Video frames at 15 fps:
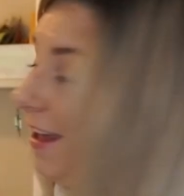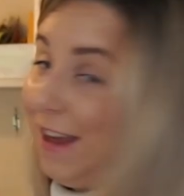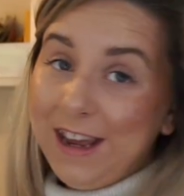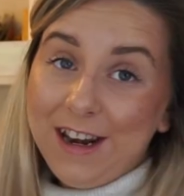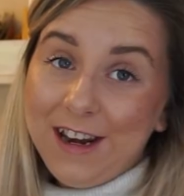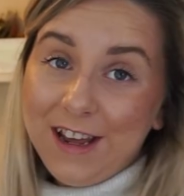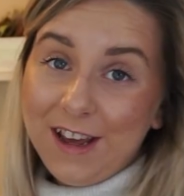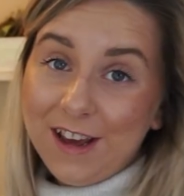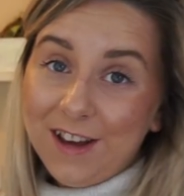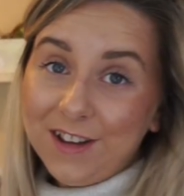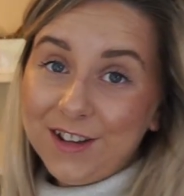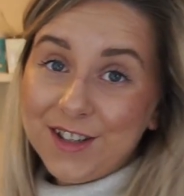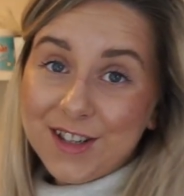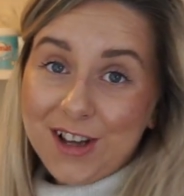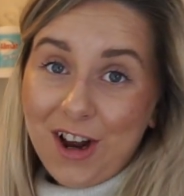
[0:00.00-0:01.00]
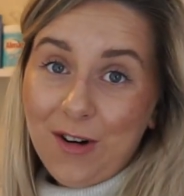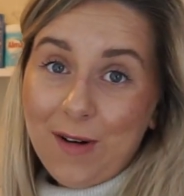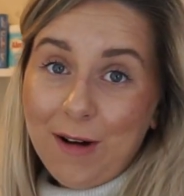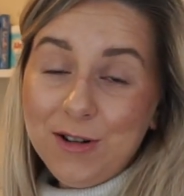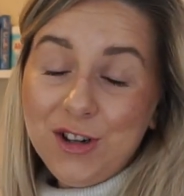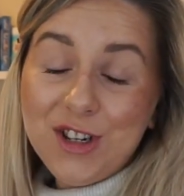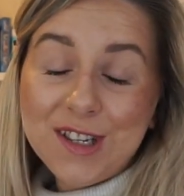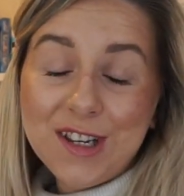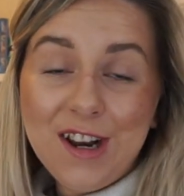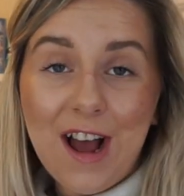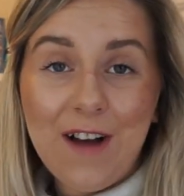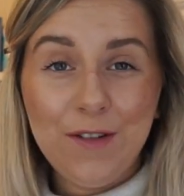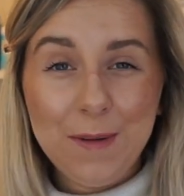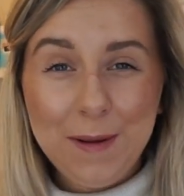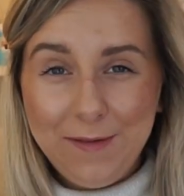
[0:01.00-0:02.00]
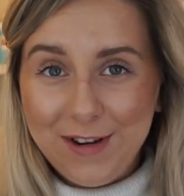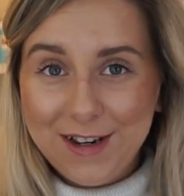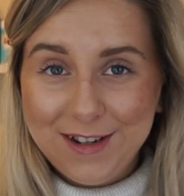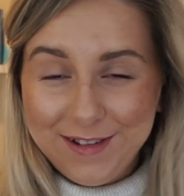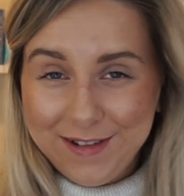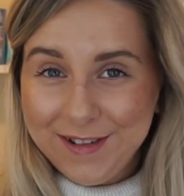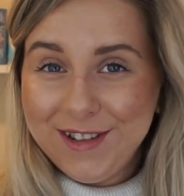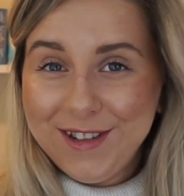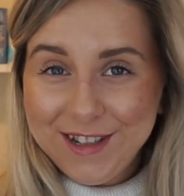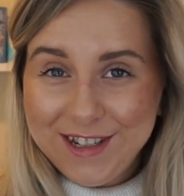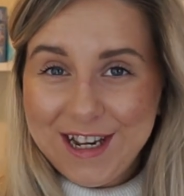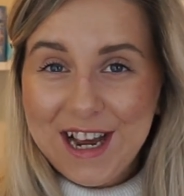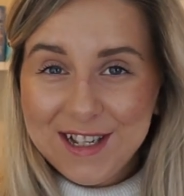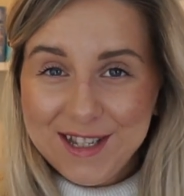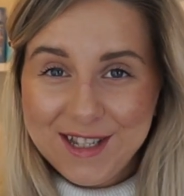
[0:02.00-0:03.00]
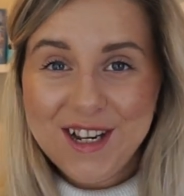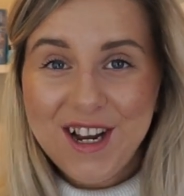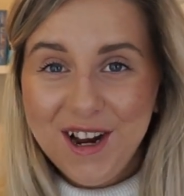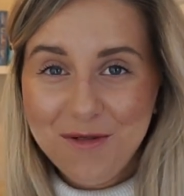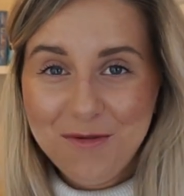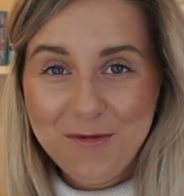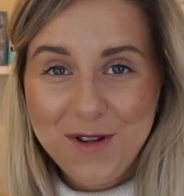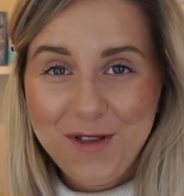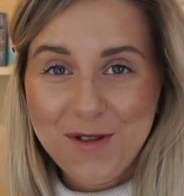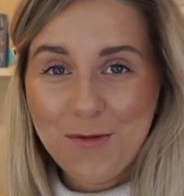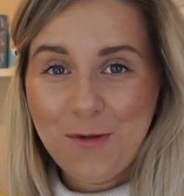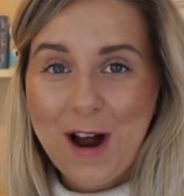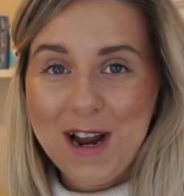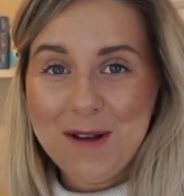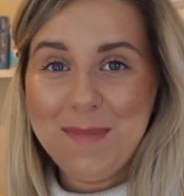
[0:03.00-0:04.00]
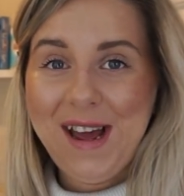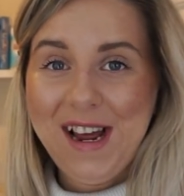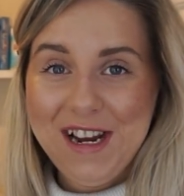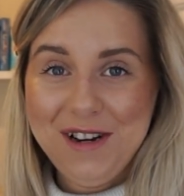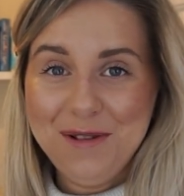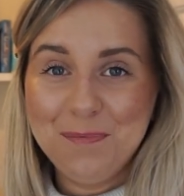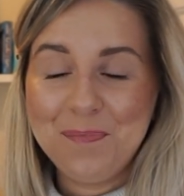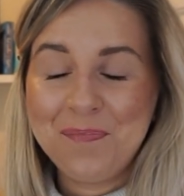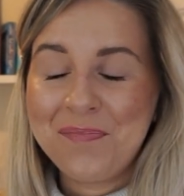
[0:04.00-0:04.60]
in here, so I was just going to have a bit of a tester with the white paint,